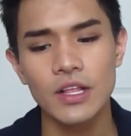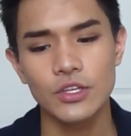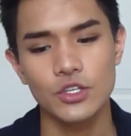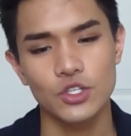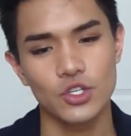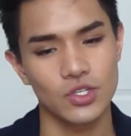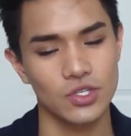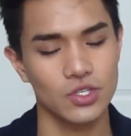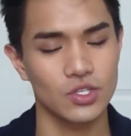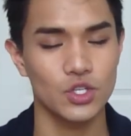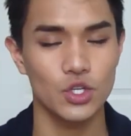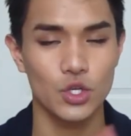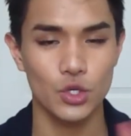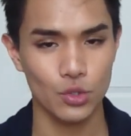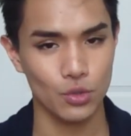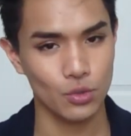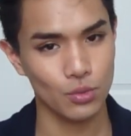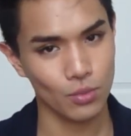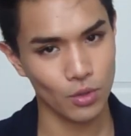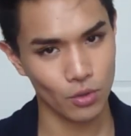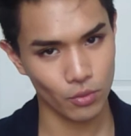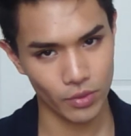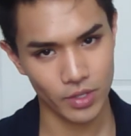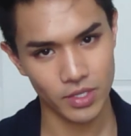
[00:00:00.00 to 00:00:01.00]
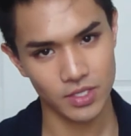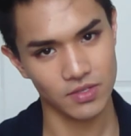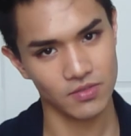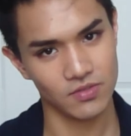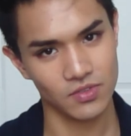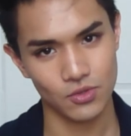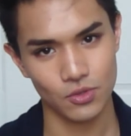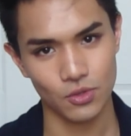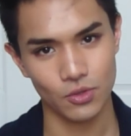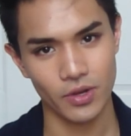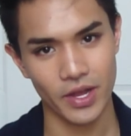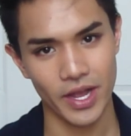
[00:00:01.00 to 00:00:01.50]
Just two more weeks of
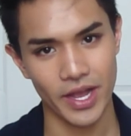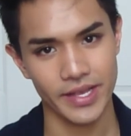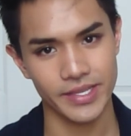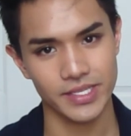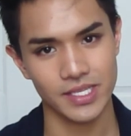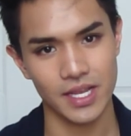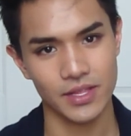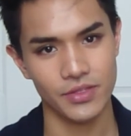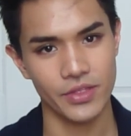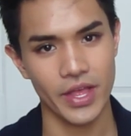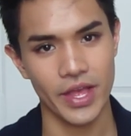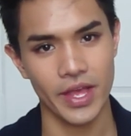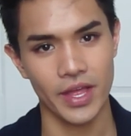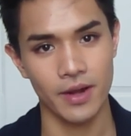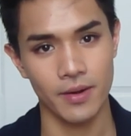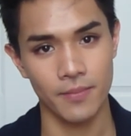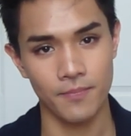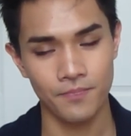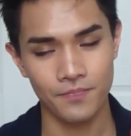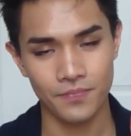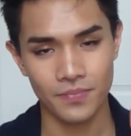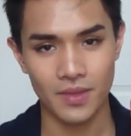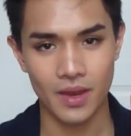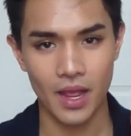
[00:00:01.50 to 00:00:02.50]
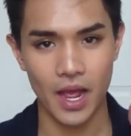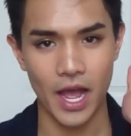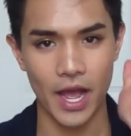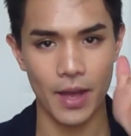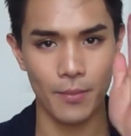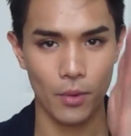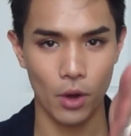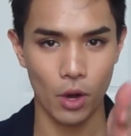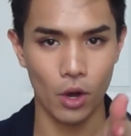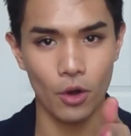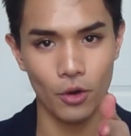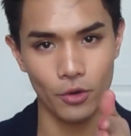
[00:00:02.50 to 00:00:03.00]
school, guys, and then I'm
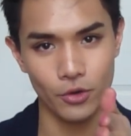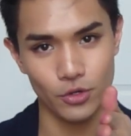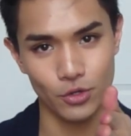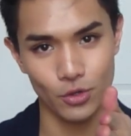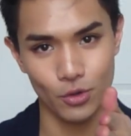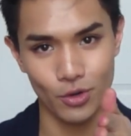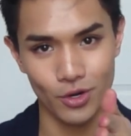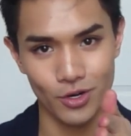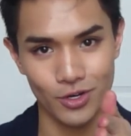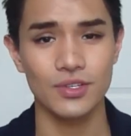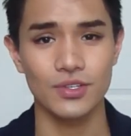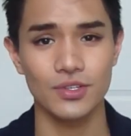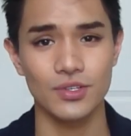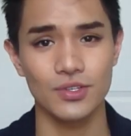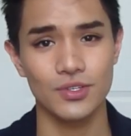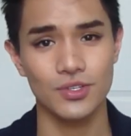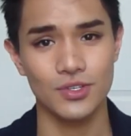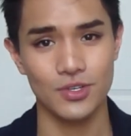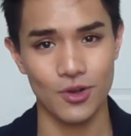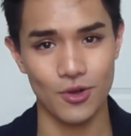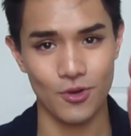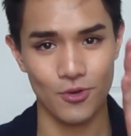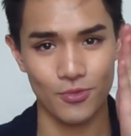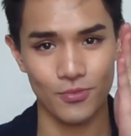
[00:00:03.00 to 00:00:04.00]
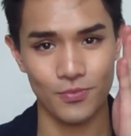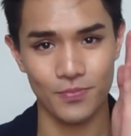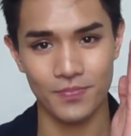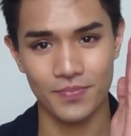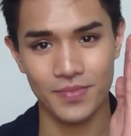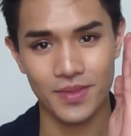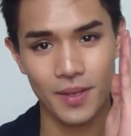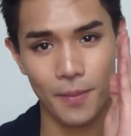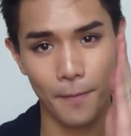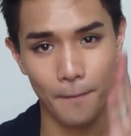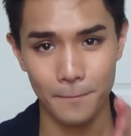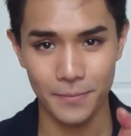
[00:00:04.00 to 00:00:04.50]
all yours. So
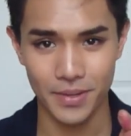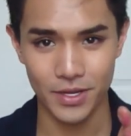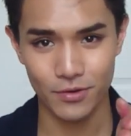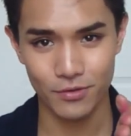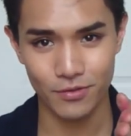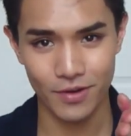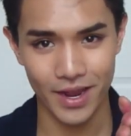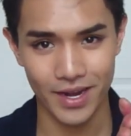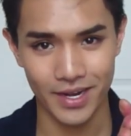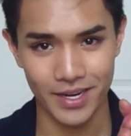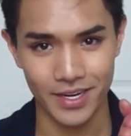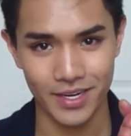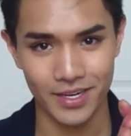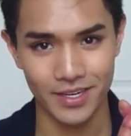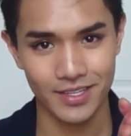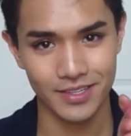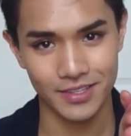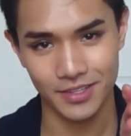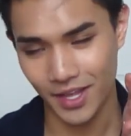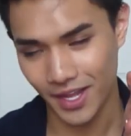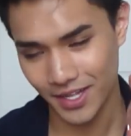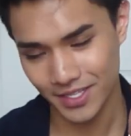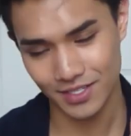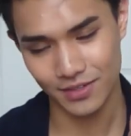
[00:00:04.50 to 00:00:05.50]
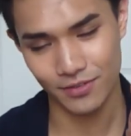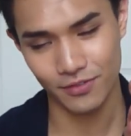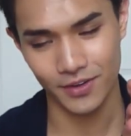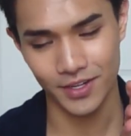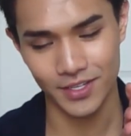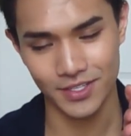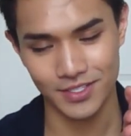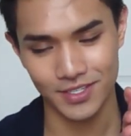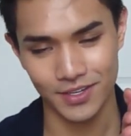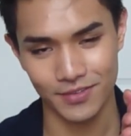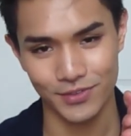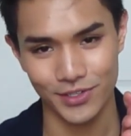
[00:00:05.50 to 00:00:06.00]
be ready, lots of fun
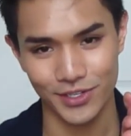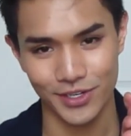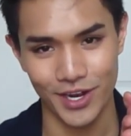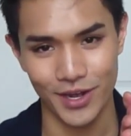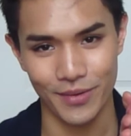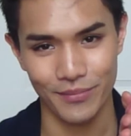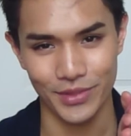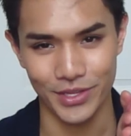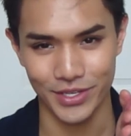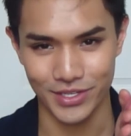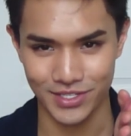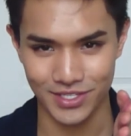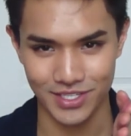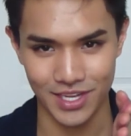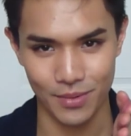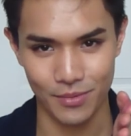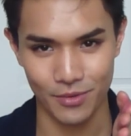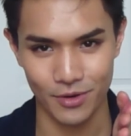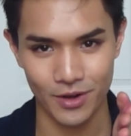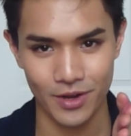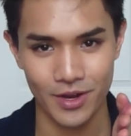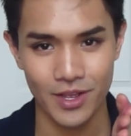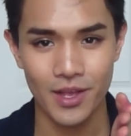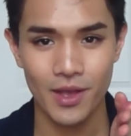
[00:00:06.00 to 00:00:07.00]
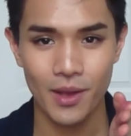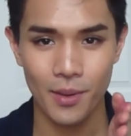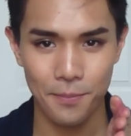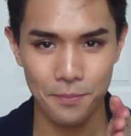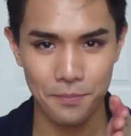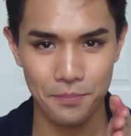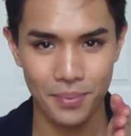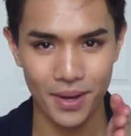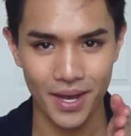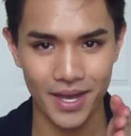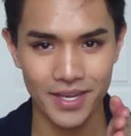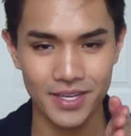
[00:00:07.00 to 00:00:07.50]
stuff to come this summer.
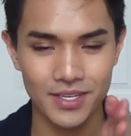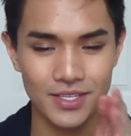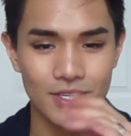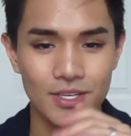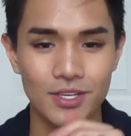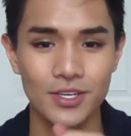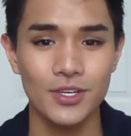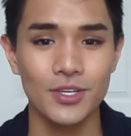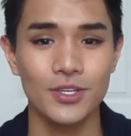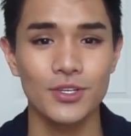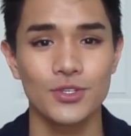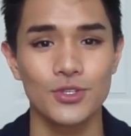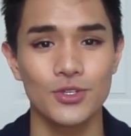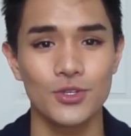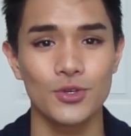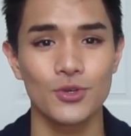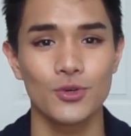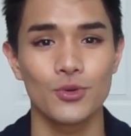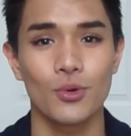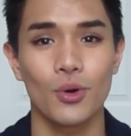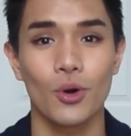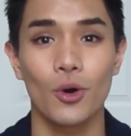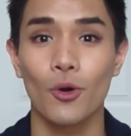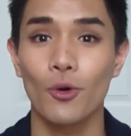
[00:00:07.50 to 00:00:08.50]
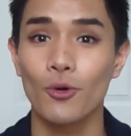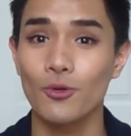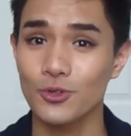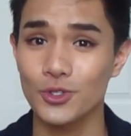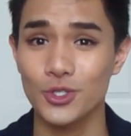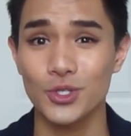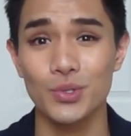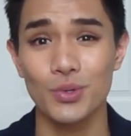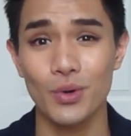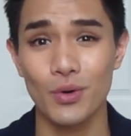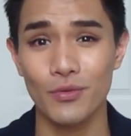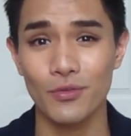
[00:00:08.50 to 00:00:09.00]
But to hold
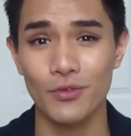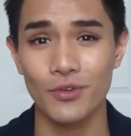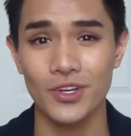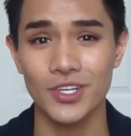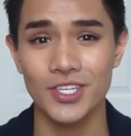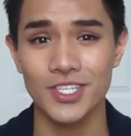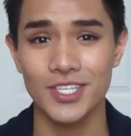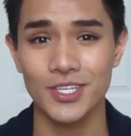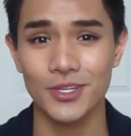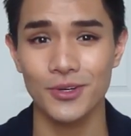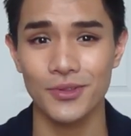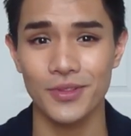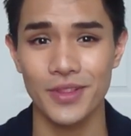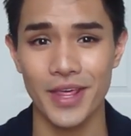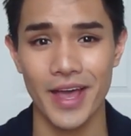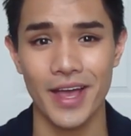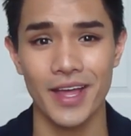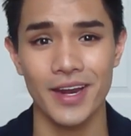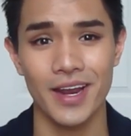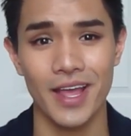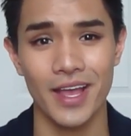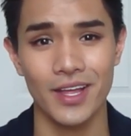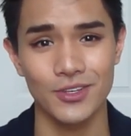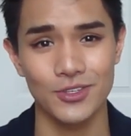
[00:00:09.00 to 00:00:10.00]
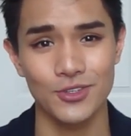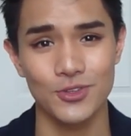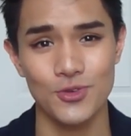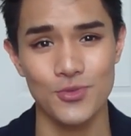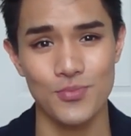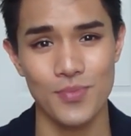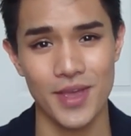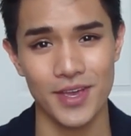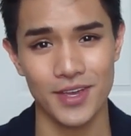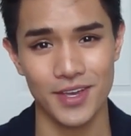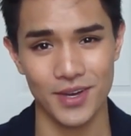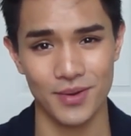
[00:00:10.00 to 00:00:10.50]
you over until then and to
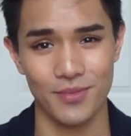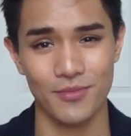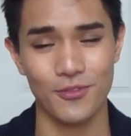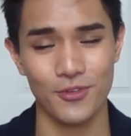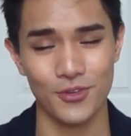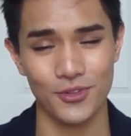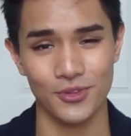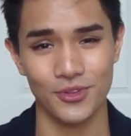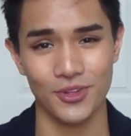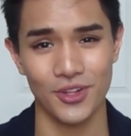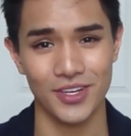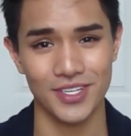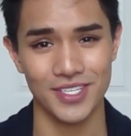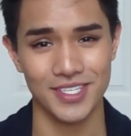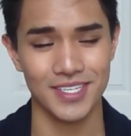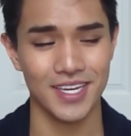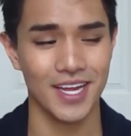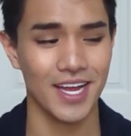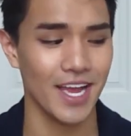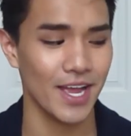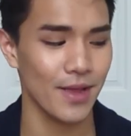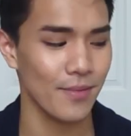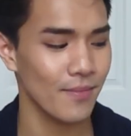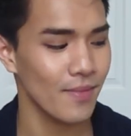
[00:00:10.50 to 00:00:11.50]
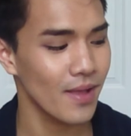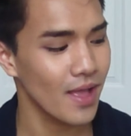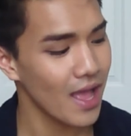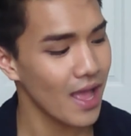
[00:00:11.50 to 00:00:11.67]
make up for the lost time,